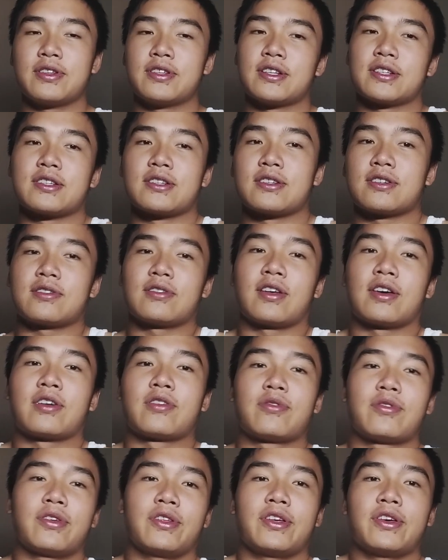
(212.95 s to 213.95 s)
It doesn't,
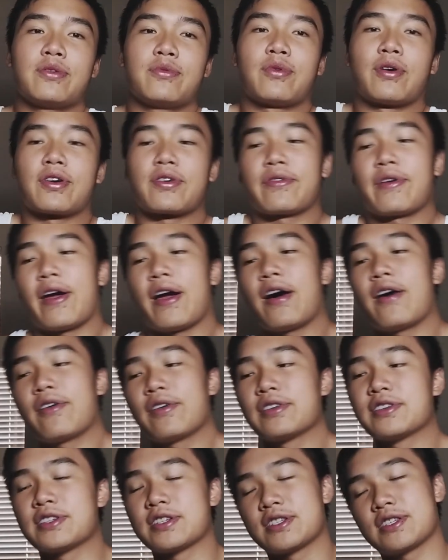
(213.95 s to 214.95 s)
like, really run
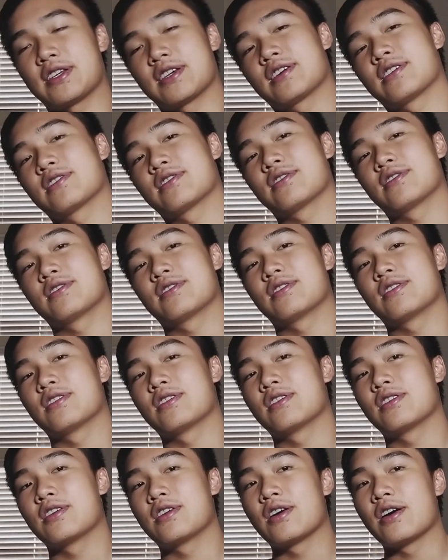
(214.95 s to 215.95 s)
around. It's just, like,
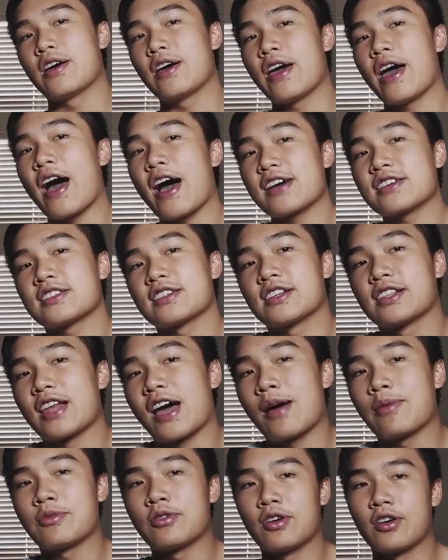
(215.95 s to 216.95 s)
it acts like a
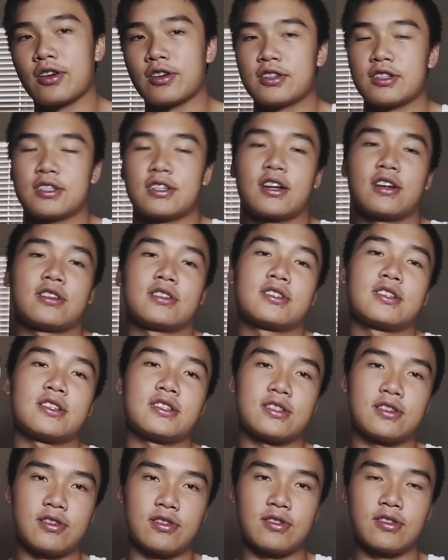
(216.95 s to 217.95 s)
lap dog. It just kind of
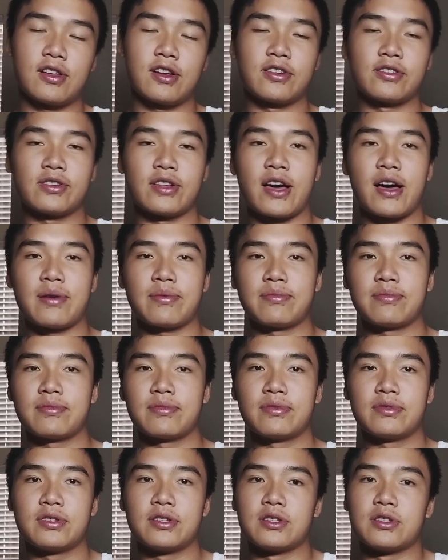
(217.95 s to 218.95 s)
sits there on your lap.
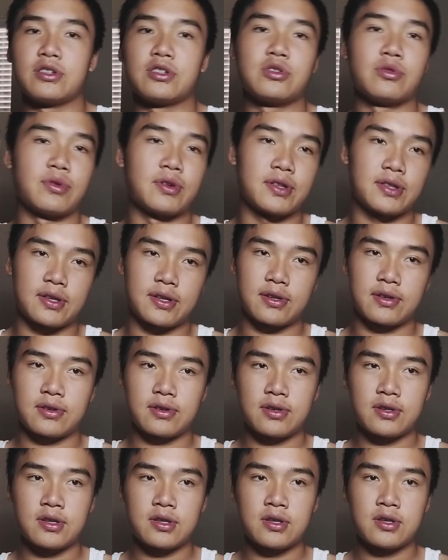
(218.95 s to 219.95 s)
Doesn't do anything.
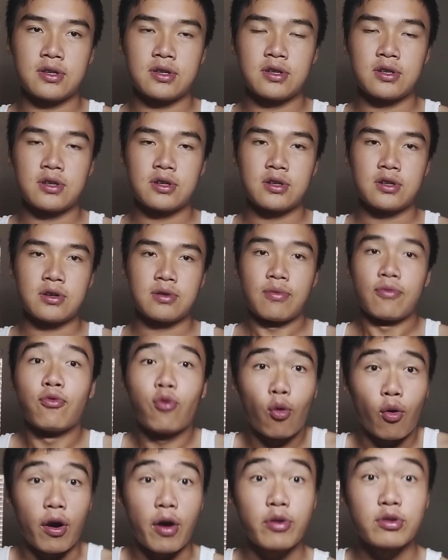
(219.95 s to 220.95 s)

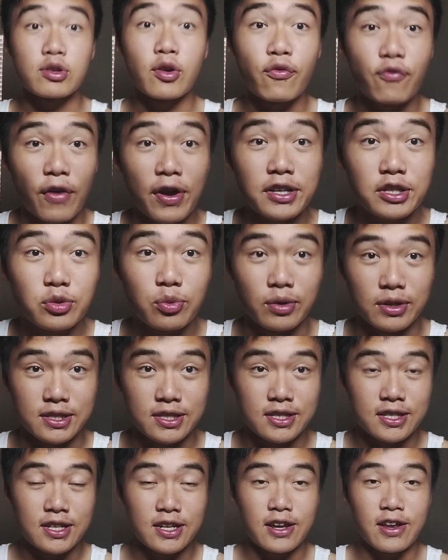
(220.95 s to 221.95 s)
It was
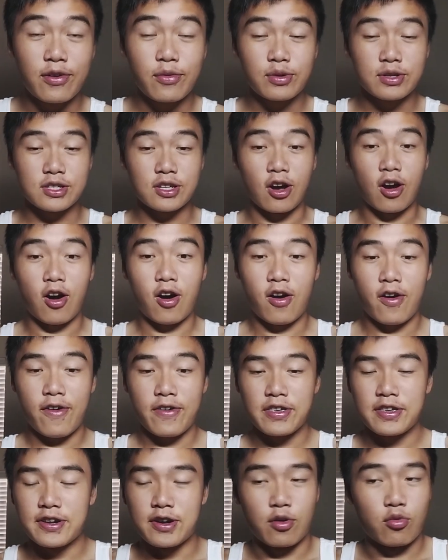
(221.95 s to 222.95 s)
adventurous. It was,
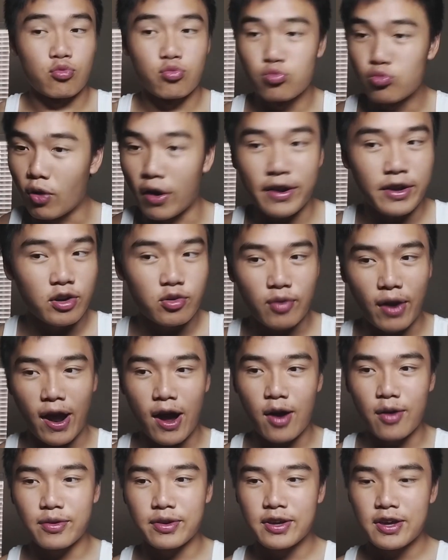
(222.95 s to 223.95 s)
you know, running
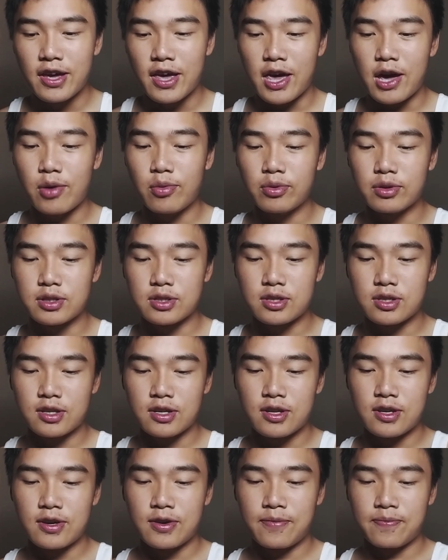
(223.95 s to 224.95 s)
around. It
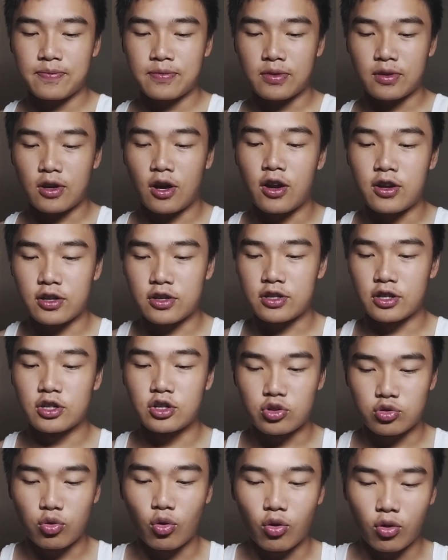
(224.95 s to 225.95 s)
was
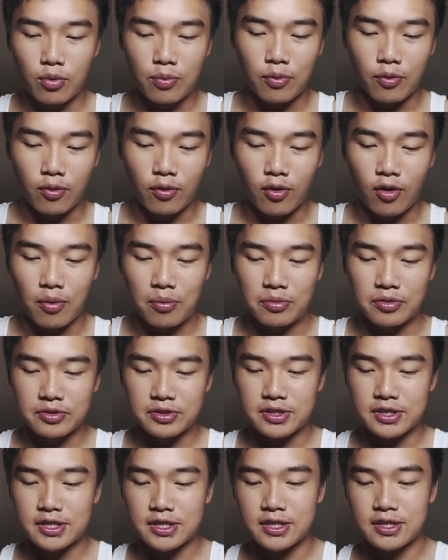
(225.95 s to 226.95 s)
uncontrollable,
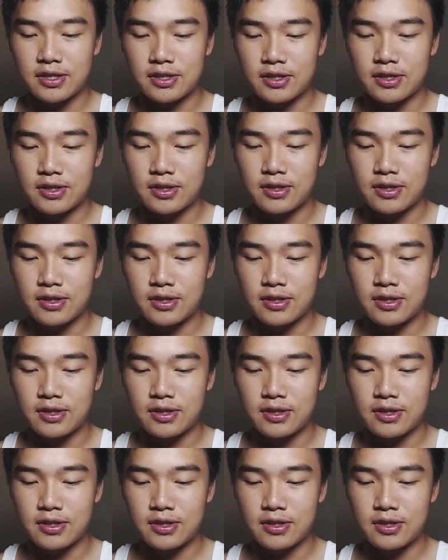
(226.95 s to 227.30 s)
almost.